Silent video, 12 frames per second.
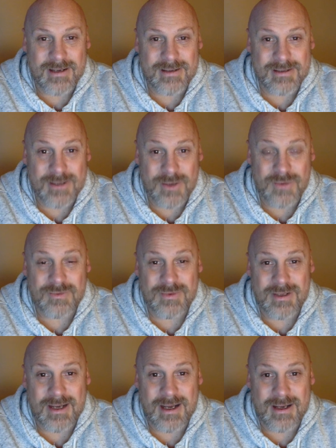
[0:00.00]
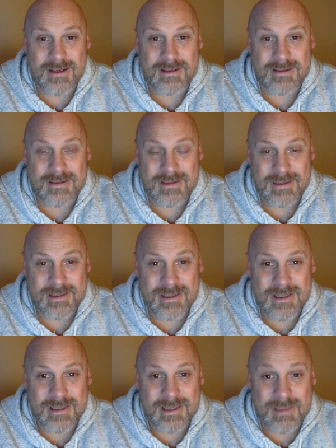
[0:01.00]
so um,
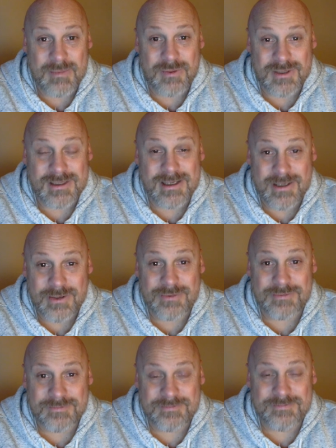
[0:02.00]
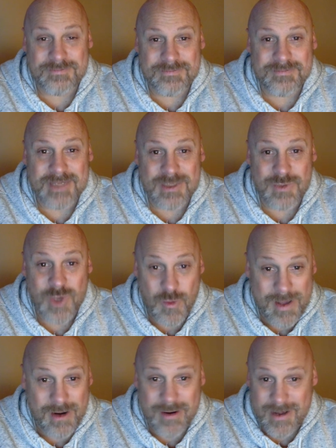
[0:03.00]
let people see you as we go
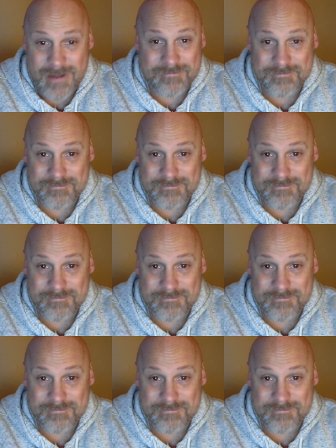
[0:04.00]
about our day.